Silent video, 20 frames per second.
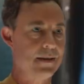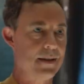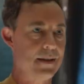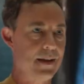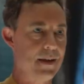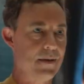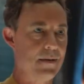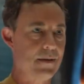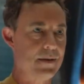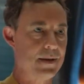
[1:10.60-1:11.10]
And
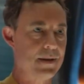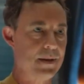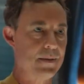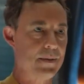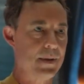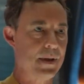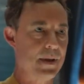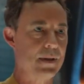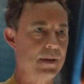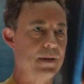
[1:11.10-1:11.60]
episode
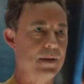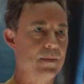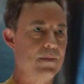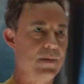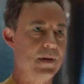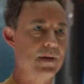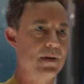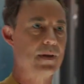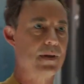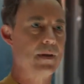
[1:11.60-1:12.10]

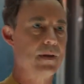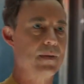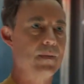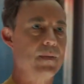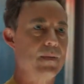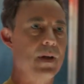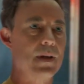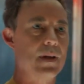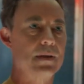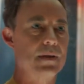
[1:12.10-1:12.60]
5
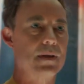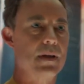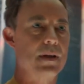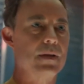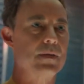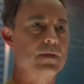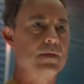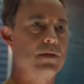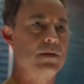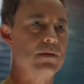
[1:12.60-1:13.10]
of
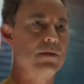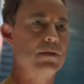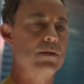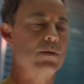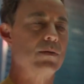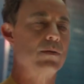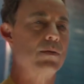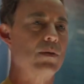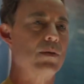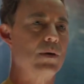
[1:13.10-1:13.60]
Armageddon,
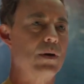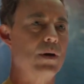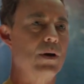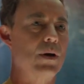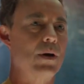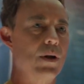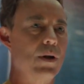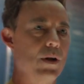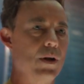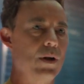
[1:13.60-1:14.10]
this episode
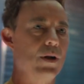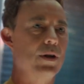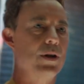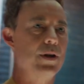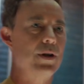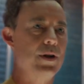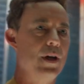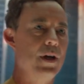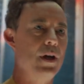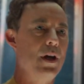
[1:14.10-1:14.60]
brought some
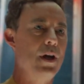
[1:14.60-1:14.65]
very